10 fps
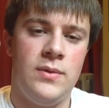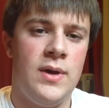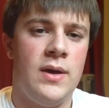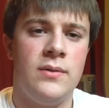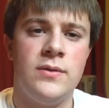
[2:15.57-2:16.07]

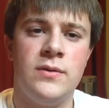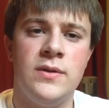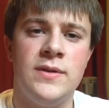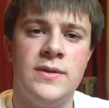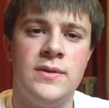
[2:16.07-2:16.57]
yeah so
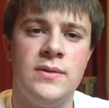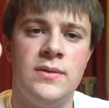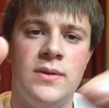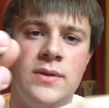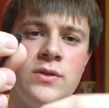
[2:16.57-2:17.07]
this
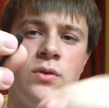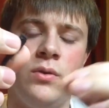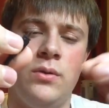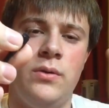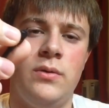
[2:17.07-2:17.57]
this
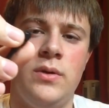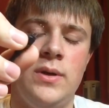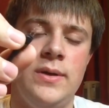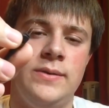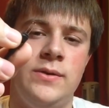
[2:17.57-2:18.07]
cord
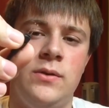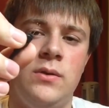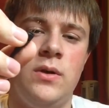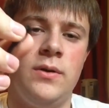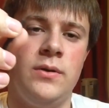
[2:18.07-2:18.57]
is no
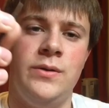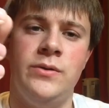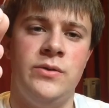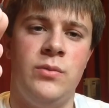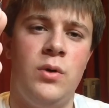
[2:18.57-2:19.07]
longer
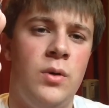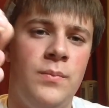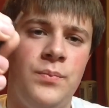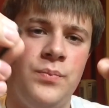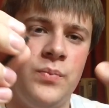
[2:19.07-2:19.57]
usable
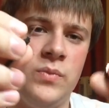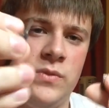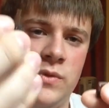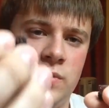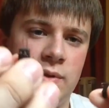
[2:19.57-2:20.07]

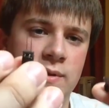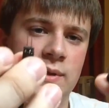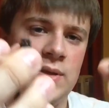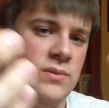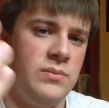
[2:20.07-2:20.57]
it's
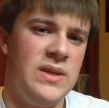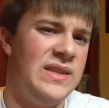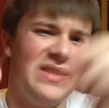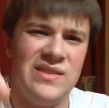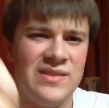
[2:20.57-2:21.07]
in
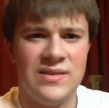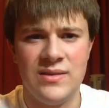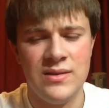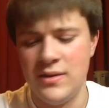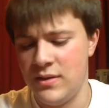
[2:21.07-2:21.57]
pieces
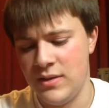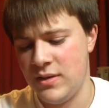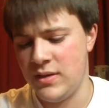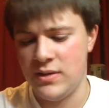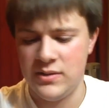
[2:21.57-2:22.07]

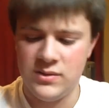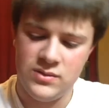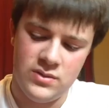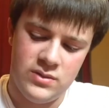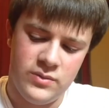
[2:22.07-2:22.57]

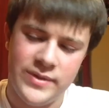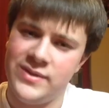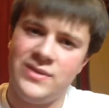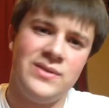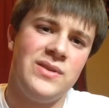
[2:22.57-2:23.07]
so I
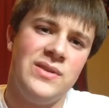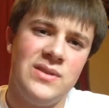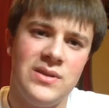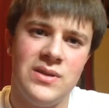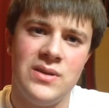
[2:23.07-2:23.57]
wasn't
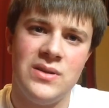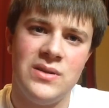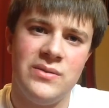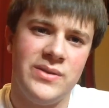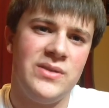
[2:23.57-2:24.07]

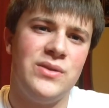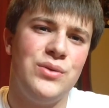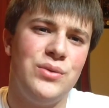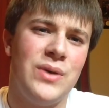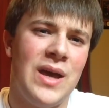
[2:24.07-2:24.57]
wasn't
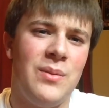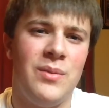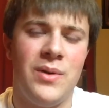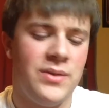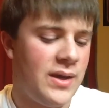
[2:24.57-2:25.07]
too happy
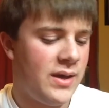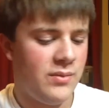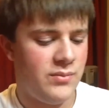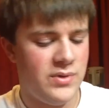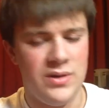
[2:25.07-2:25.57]
about
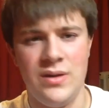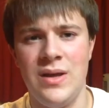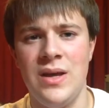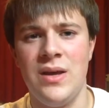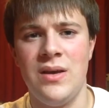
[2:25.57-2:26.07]
that but
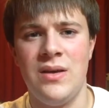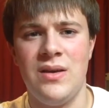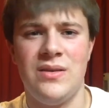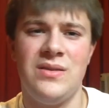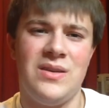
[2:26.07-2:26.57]

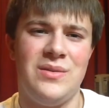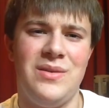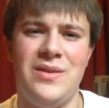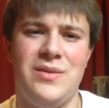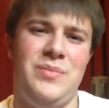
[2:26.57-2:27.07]
it's not,
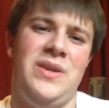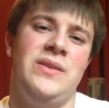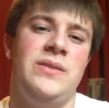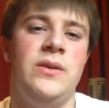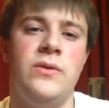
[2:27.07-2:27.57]
not the
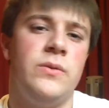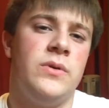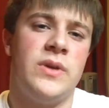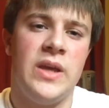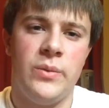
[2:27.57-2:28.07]
biggest deal in the
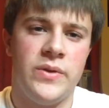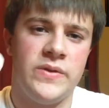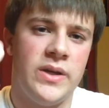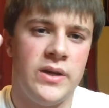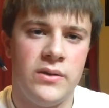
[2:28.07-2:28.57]
world. It came with a
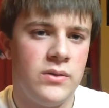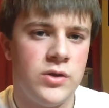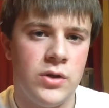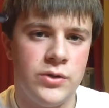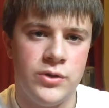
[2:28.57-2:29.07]
second
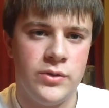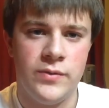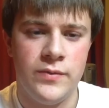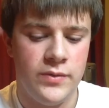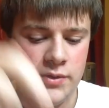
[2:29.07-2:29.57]
charger
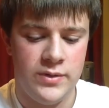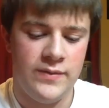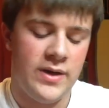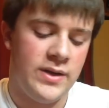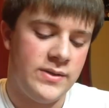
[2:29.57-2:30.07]
for the
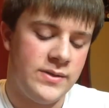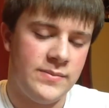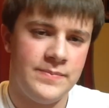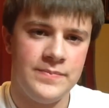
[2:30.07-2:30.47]
device.